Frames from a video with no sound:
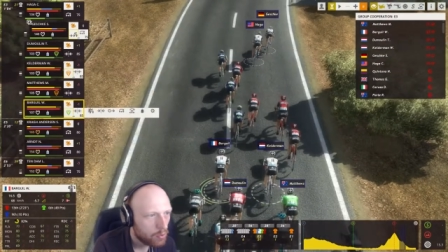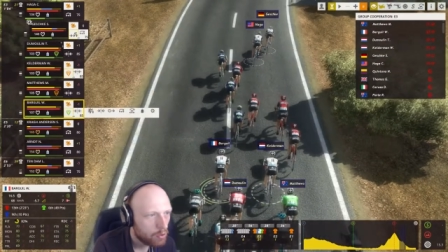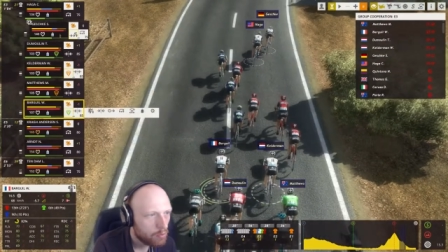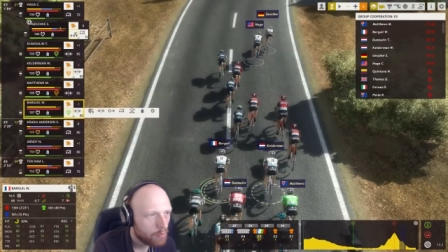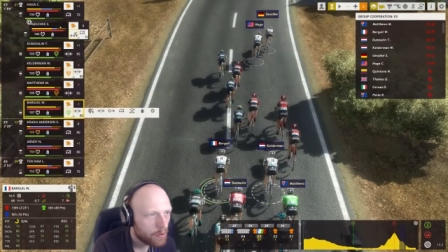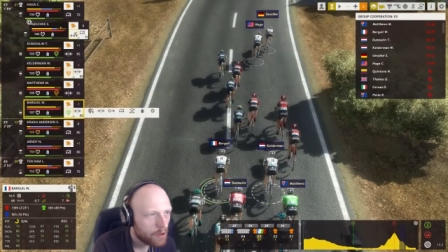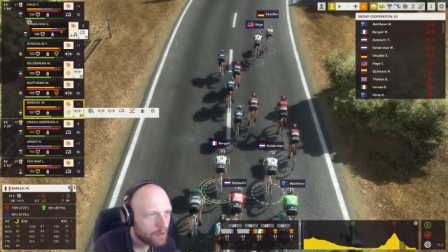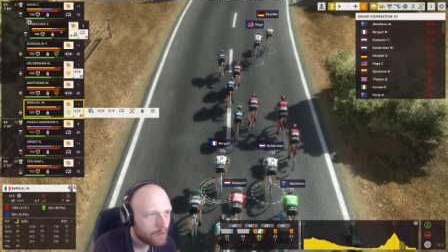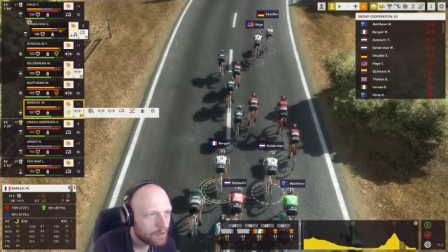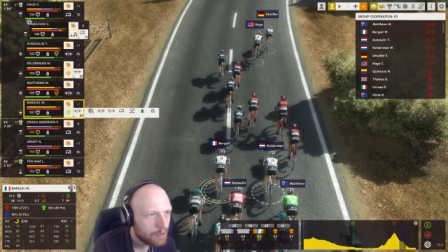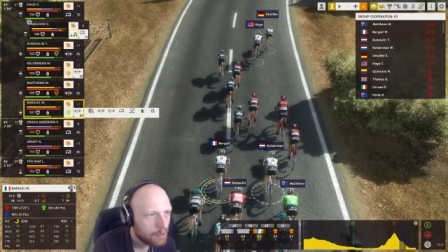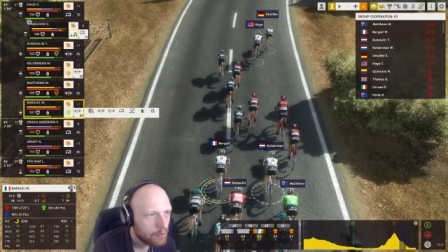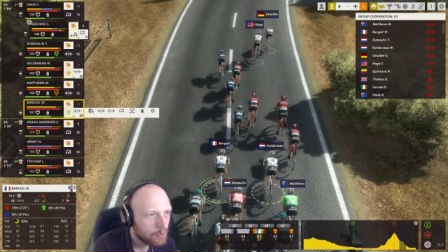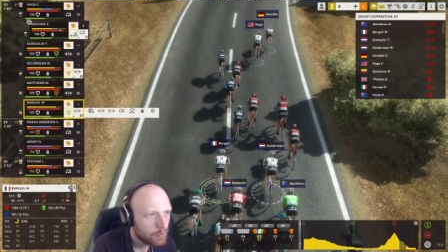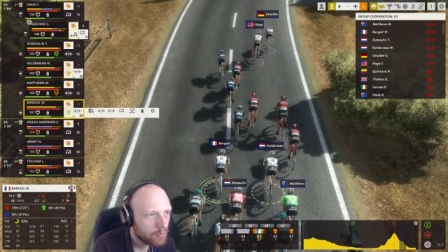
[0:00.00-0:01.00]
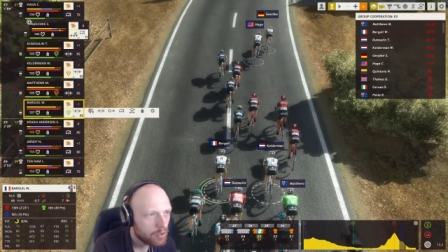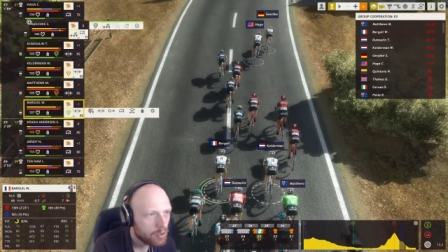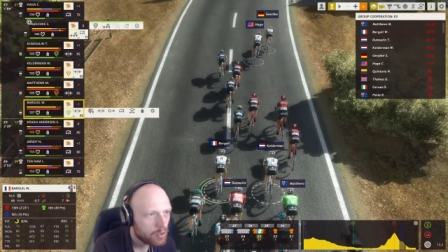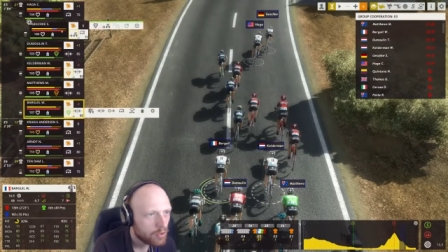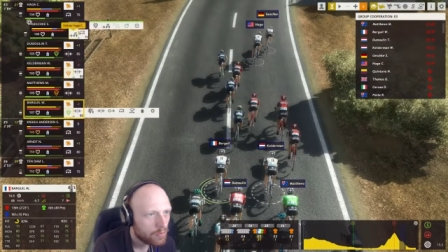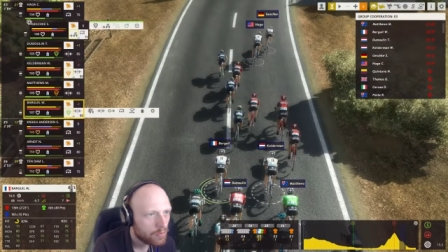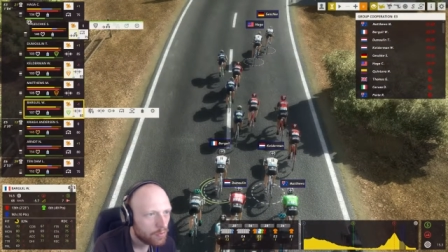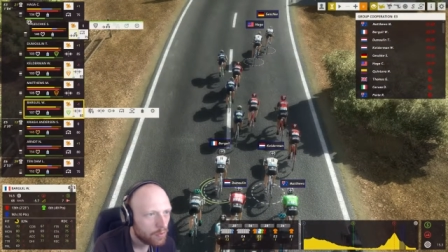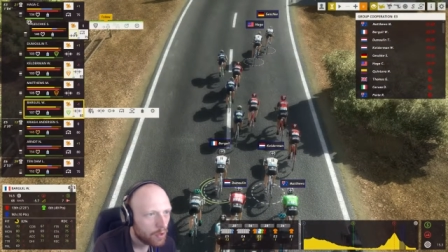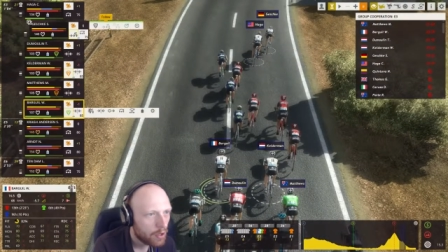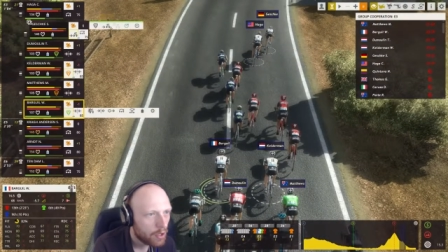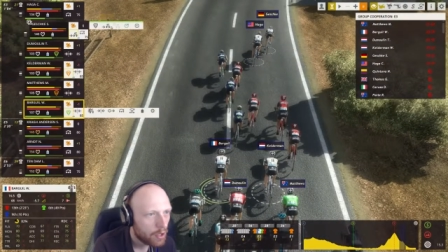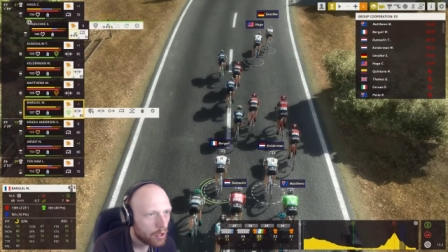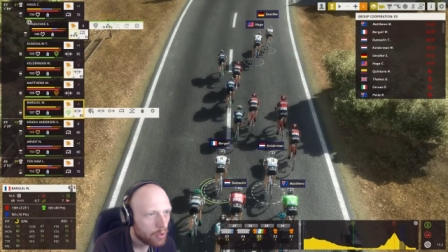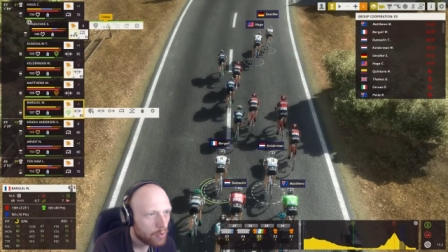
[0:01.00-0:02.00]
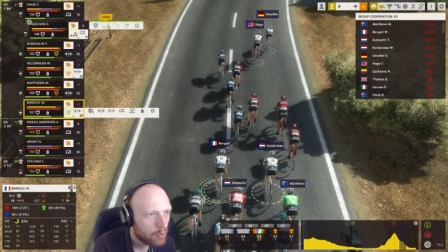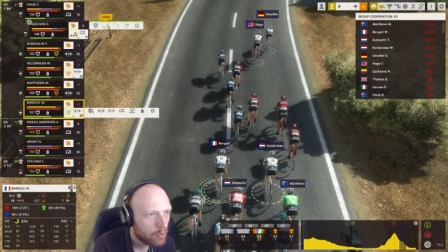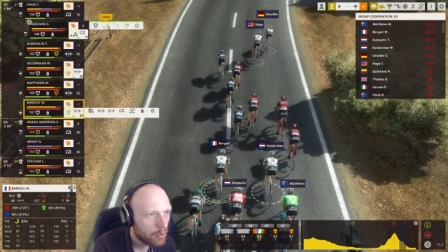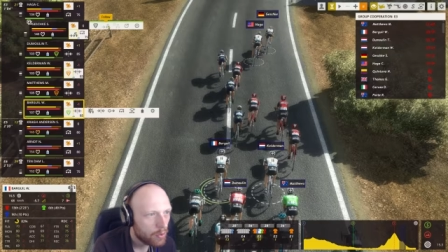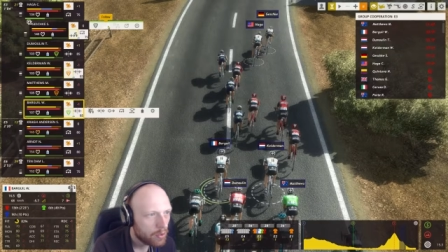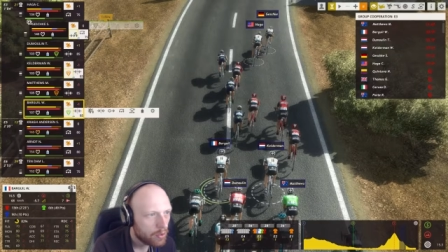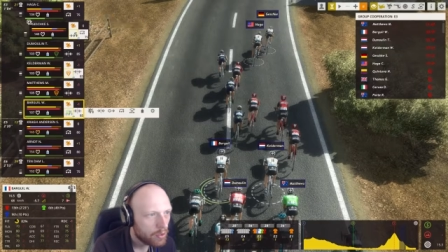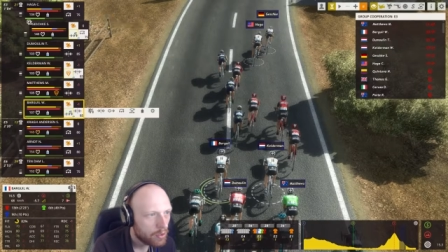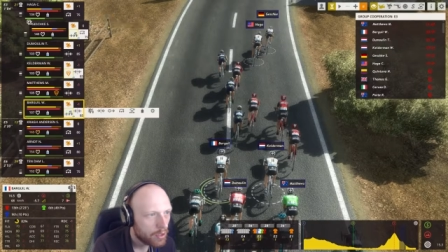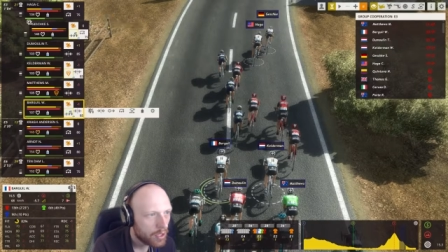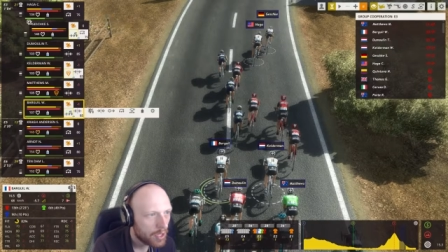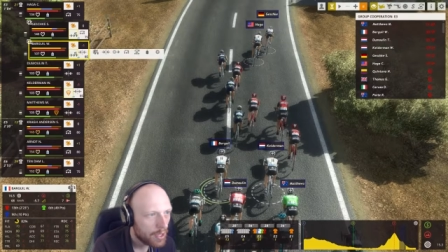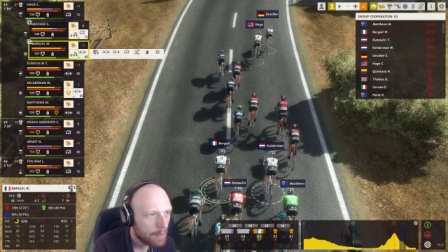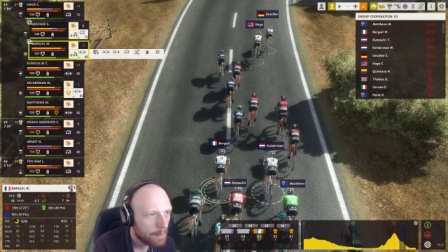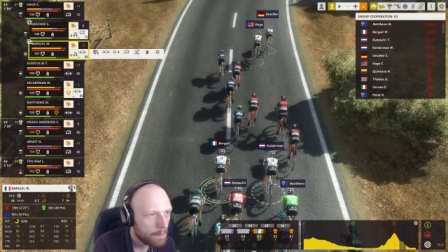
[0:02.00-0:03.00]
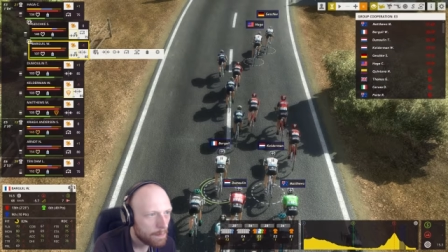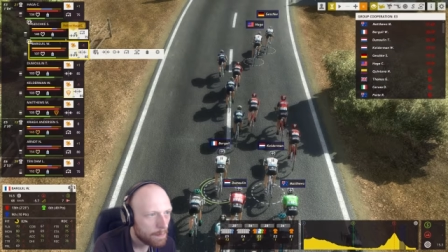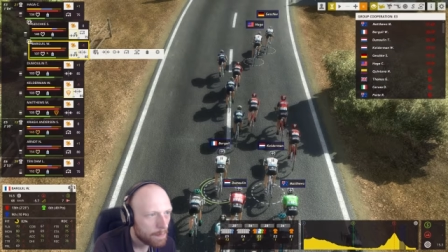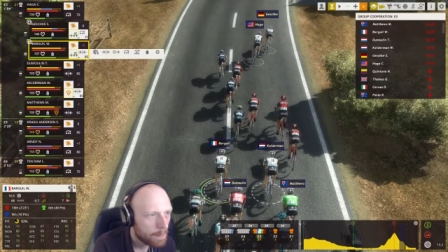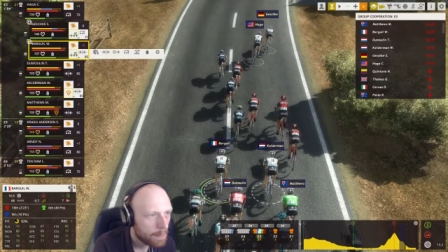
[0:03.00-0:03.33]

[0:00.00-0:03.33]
Warren Barguil, you can follow him.